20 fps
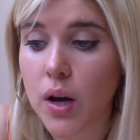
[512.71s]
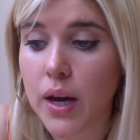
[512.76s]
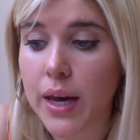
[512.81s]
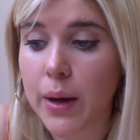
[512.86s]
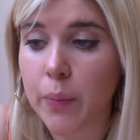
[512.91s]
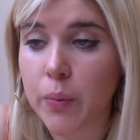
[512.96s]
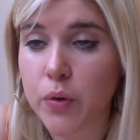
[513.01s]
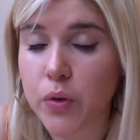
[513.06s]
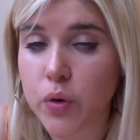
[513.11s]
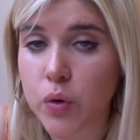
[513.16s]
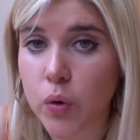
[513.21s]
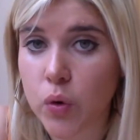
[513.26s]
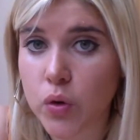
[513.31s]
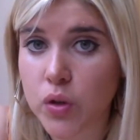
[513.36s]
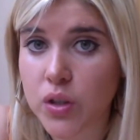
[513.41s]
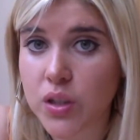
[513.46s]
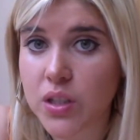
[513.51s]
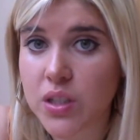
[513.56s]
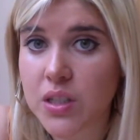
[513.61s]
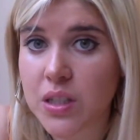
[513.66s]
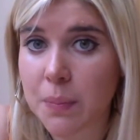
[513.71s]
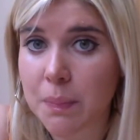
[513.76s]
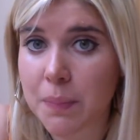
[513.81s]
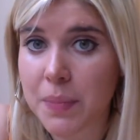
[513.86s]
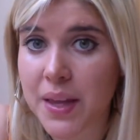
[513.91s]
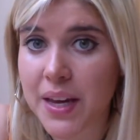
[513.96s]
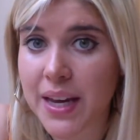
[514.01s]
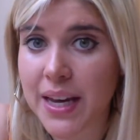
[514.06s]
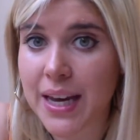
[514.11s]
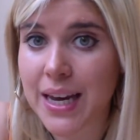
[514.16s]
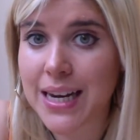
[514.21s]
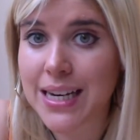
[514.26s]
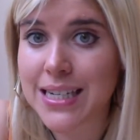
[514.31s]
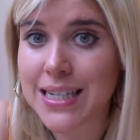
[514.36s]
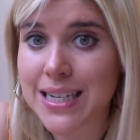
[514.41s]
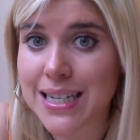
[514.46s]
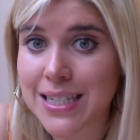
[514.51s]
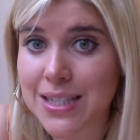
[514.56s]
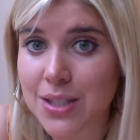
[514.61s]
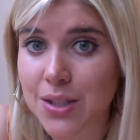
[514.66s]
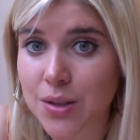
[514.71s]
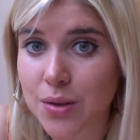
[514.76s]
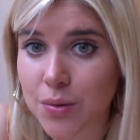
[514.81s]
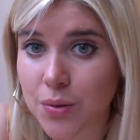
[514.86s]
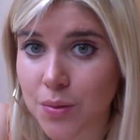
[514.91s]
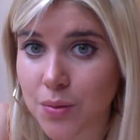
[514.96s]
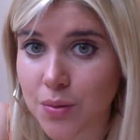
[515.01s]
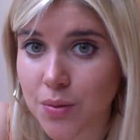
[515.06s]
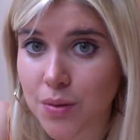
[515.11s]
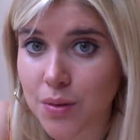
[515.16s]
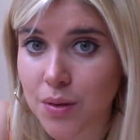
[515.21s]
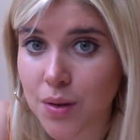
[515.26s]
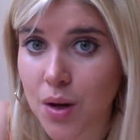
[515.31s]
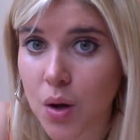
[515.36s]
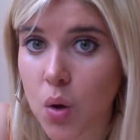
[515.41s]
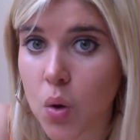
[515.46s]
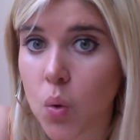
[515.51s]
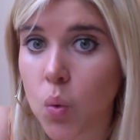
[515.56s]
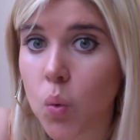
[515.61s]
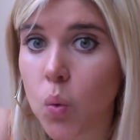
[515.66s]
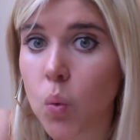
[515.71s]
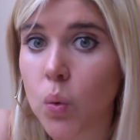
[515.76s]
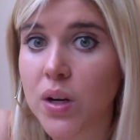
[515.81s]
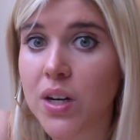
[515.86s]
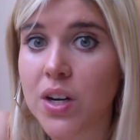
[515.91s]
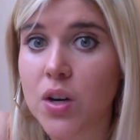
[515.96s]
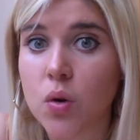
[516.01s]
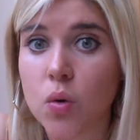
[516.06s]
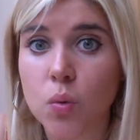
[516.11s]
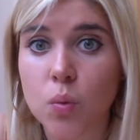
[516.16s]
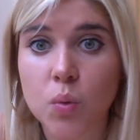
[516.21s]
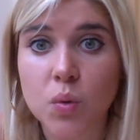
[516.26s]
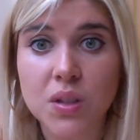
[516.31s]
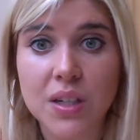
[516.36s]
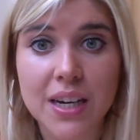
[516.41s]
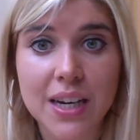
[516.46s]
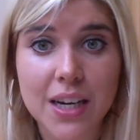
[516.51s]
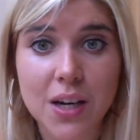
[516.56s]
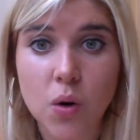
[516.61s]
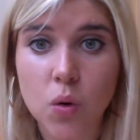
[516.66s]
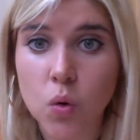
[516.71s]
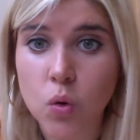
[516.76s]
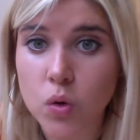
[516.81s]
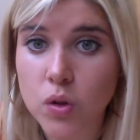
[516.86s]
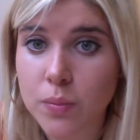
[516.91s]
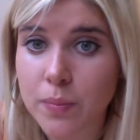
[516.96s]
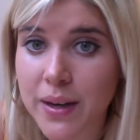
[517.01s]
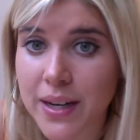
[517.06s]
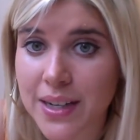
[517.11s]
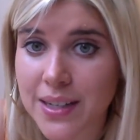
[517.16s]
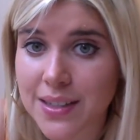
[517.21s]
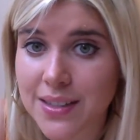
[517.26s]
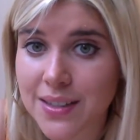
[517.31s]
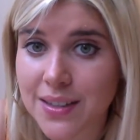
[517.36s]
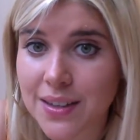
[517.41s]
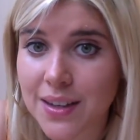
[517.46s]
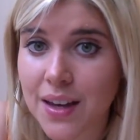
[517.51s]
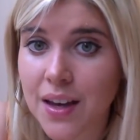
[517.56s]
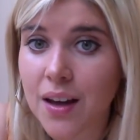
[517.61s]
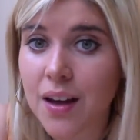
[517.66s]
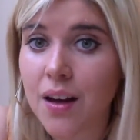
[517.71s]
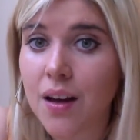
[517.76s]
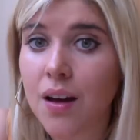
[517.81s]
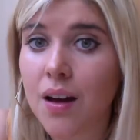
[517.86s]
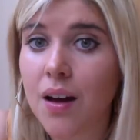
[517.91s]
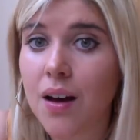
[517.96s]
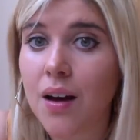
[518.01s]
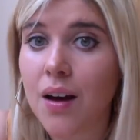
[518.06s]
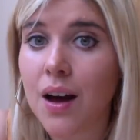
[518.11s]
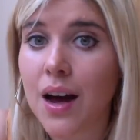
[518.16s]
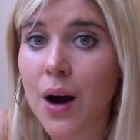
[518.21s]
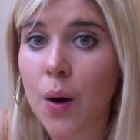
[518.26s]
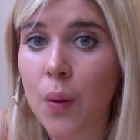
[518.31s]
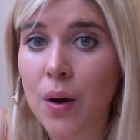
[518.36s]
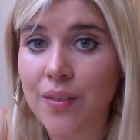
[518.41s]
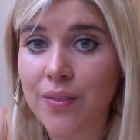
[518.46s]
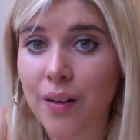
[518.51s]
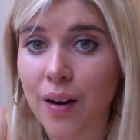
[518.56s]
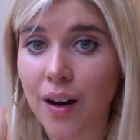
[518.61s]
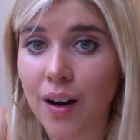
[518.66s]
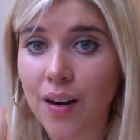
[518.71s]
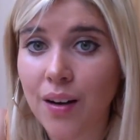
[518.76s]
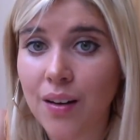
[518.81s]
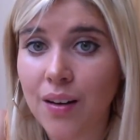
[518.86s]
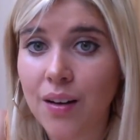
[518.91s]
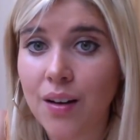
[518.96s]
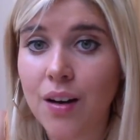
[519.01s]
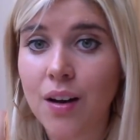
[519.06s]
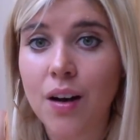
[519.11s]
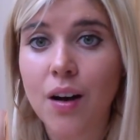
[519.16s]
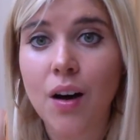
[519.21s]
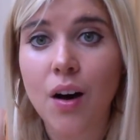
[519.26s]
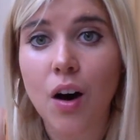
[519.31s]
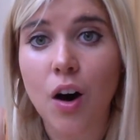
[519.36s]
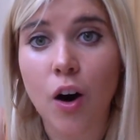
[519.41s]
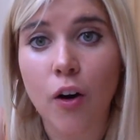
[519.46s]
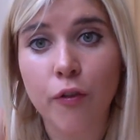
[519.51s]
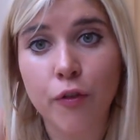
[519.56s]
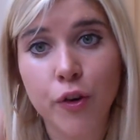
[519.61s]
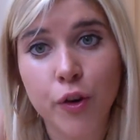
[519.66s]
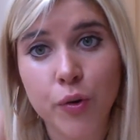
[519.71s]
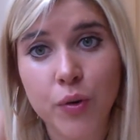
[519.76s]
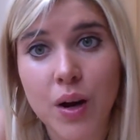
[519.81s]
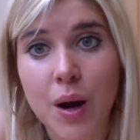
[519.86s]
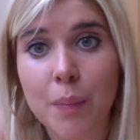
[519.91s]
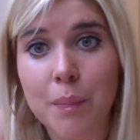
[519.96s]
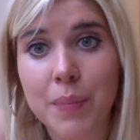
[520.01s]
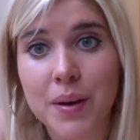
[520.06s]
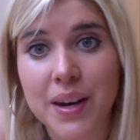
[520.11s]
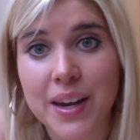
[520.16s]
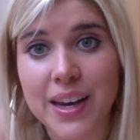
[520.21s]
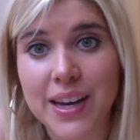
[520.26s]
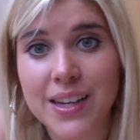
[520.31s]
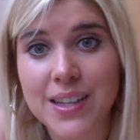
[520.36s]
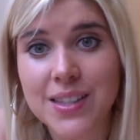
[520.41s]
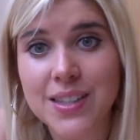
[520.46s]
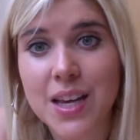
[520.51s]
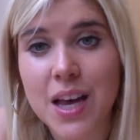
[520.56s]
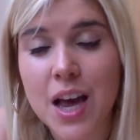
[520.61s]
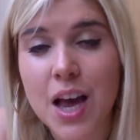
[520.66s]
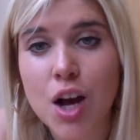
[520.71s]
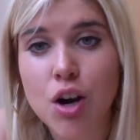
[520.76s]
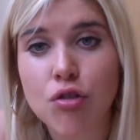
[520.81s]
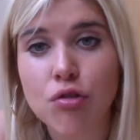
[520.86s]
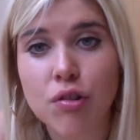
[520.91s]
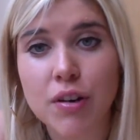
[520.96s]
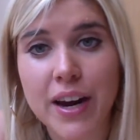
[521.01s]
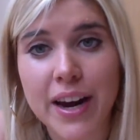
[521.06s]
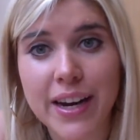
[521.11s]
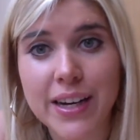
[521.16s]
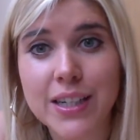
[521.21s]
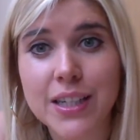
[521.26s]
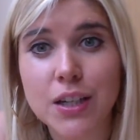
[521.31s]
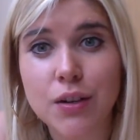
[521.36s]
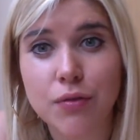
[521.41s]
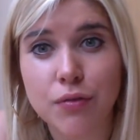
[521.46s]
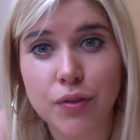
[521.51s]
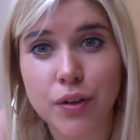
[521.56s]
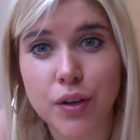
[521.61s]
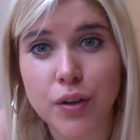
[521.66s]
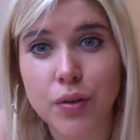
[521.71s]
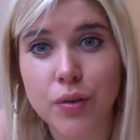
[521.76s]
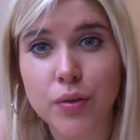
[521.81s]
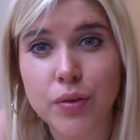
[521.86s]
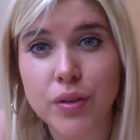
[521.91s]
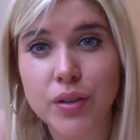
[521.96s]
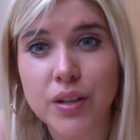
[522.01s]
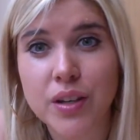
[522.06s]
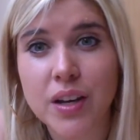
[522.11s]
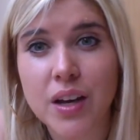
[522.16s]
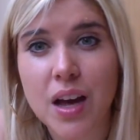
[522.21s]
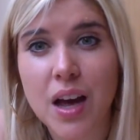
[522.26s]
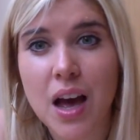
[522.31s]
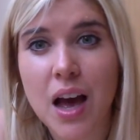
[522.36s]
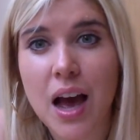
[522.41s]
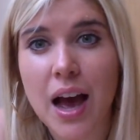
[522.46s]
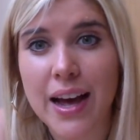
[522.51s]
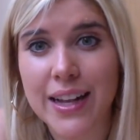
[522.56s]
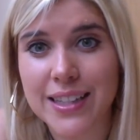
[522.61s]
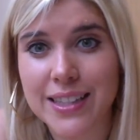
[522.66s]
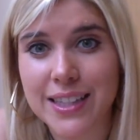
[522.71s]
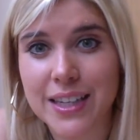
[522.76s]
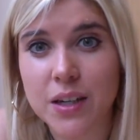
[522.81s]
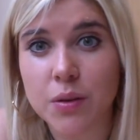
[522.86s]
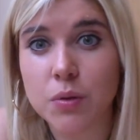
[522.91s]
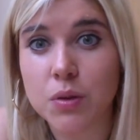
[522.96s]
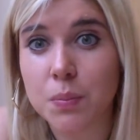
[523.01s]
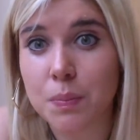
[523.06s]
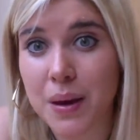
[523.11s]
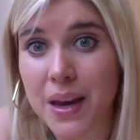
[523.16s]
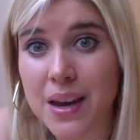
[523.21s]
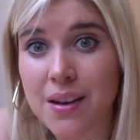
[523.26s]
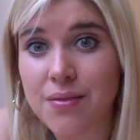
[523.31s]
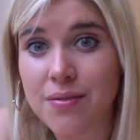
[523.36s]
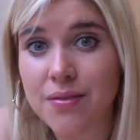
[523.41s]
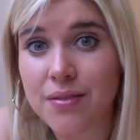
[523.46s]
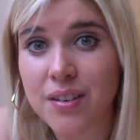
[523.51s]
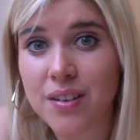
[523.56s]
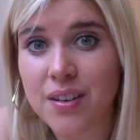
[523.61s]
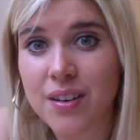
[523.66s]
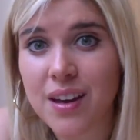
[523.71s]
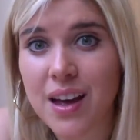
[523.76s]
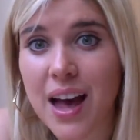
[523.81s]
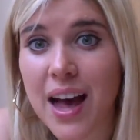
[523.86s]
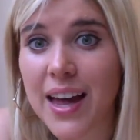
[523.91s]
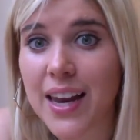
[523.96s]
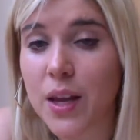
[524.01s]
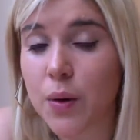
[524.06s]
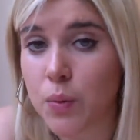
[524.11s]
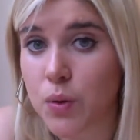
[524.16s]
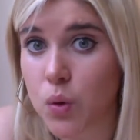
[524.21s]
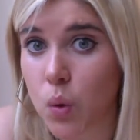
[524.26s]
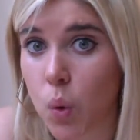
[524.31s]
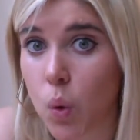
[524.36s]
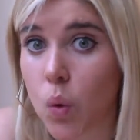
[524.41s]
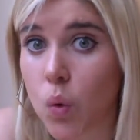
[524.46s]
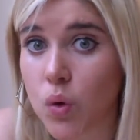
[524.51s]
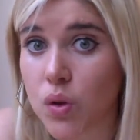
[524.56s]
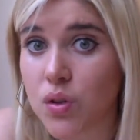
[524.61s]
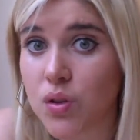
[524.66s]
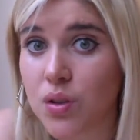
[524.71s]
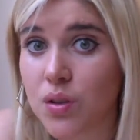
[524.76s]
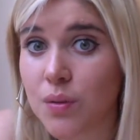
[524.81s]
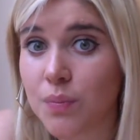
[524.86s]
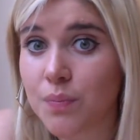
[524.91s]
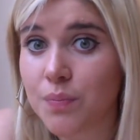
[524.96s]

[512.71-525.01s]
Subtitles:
It was not something intentional. We did not want to eat horse meat. However, our food companies created food and said it was beef and it was horse.